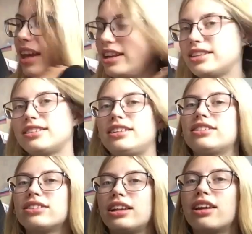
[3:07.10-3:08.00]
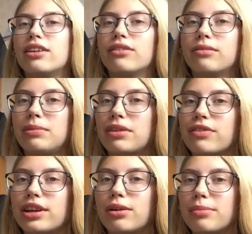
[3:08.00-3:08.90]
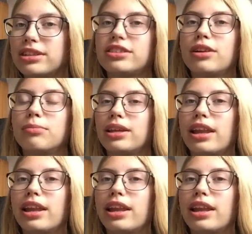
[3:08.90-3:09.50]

Yeah, this is literally gonna be a video on my channel. Be